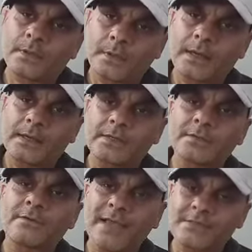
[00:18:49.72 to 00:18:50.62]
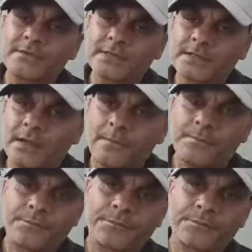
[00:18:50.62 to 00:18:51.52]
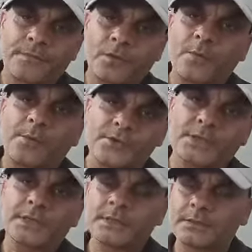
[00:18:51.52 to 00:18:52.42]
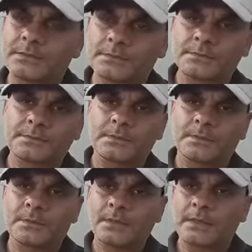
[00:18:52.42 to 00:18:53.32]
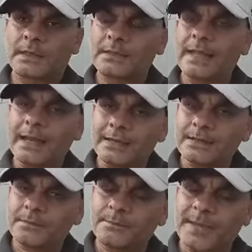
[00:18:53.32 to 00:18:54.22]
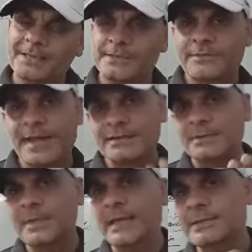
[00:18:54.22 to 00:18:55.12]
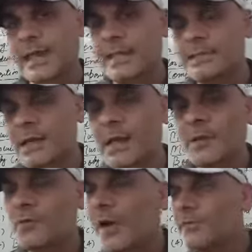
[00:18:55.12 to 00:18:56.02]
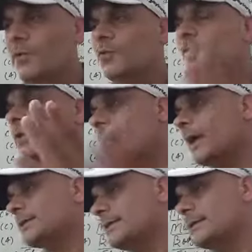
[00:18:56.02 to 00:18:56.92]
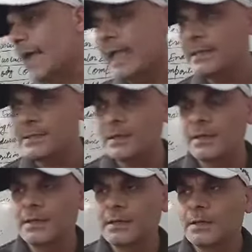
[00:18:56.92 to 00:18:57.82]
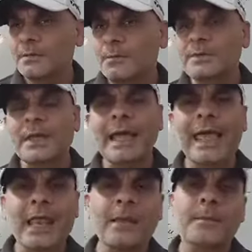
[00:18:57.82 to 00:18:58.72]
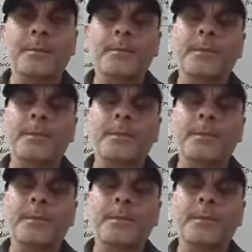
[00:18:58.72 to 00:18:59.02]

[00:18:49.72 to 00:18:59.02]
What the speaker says: right? It is the vice versa, opposite. In that passive flexibility exercise, you have to do the exercise with the help